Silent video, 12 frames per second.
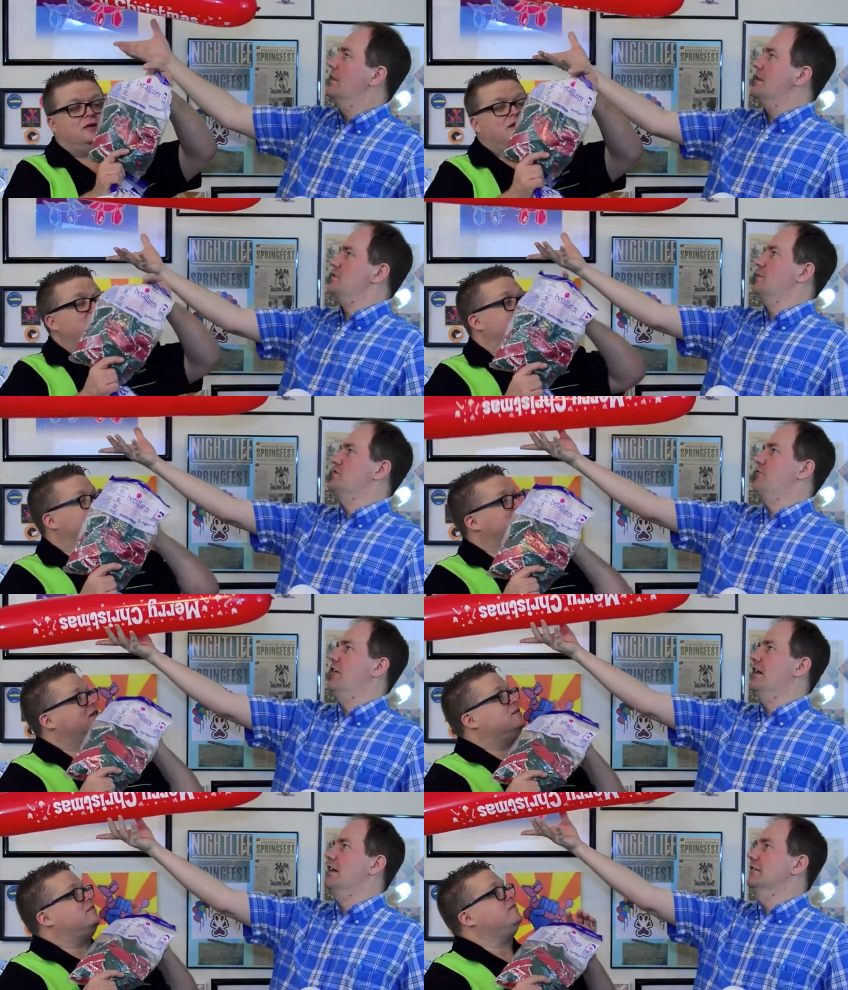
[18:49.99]
Speaker 1: This they one's
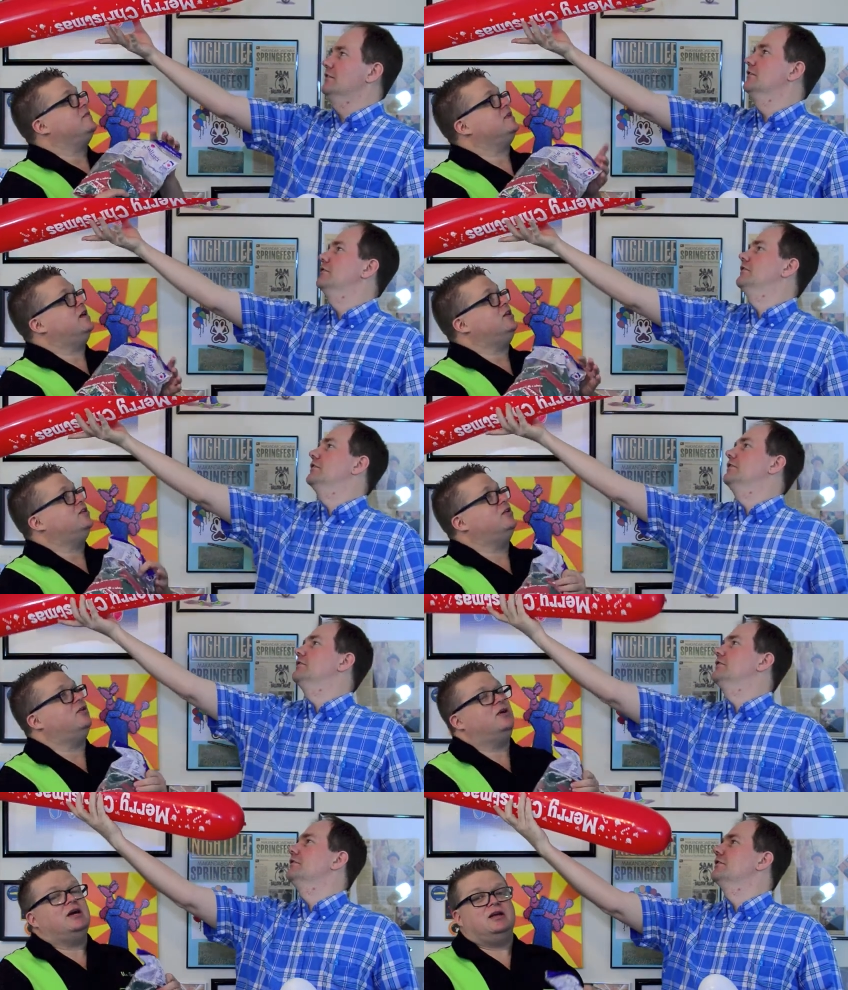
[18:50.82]
look, red. They
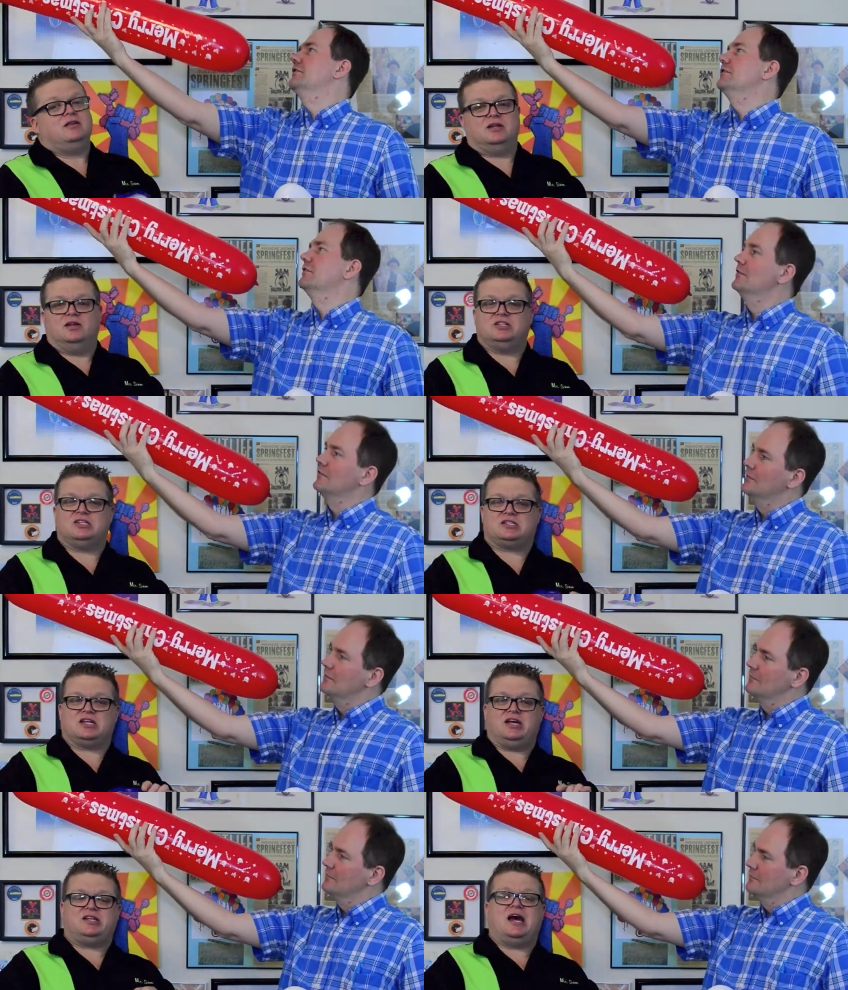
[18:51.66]
do. They look
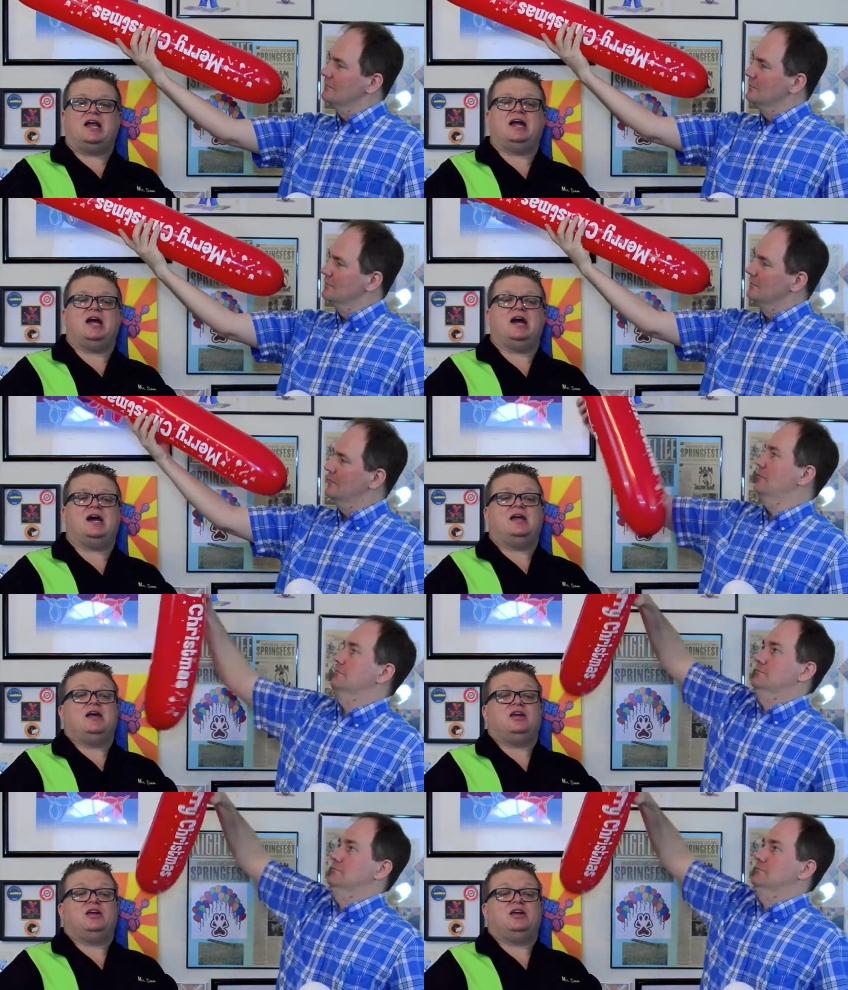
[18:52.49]
just like that, and